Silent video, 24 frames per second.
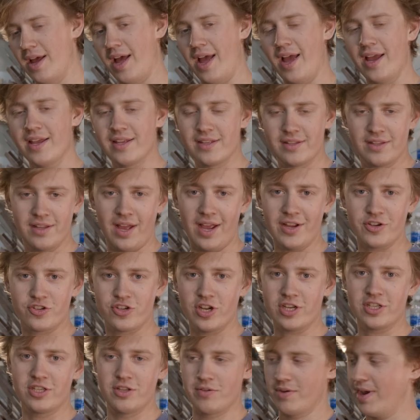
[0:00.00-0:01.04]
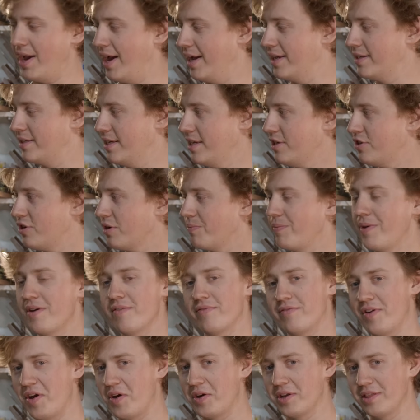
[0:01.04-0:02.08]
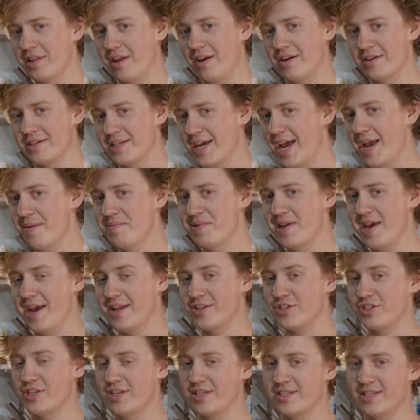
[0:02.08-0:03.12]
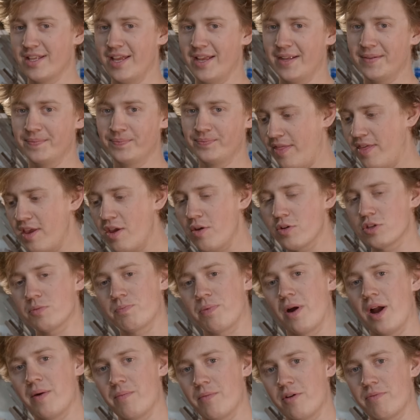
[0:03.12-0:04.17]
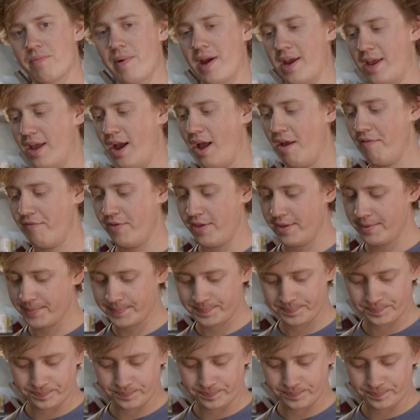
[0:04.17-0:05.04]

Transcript: I tricked you guys. It took me a very long time to etch this thing. I think it was a problem with my coffee,